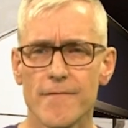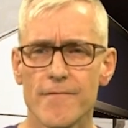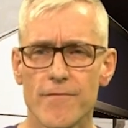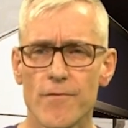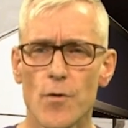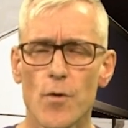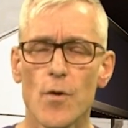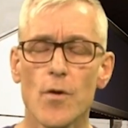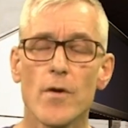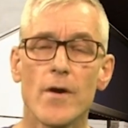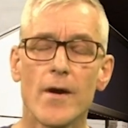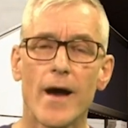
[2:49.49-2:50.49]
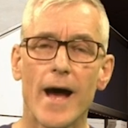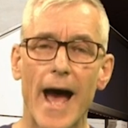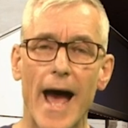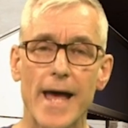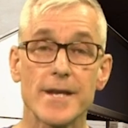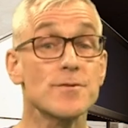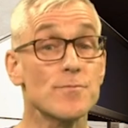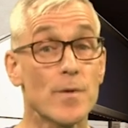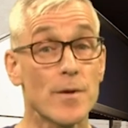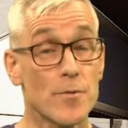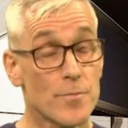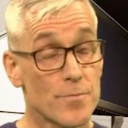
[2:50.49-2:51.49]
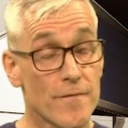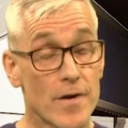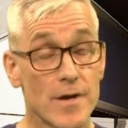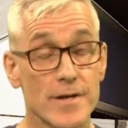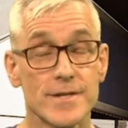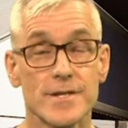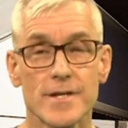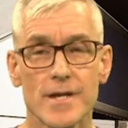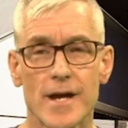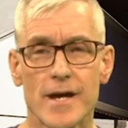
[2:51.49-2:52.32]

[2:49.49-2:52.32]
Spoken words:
for, and we will provide,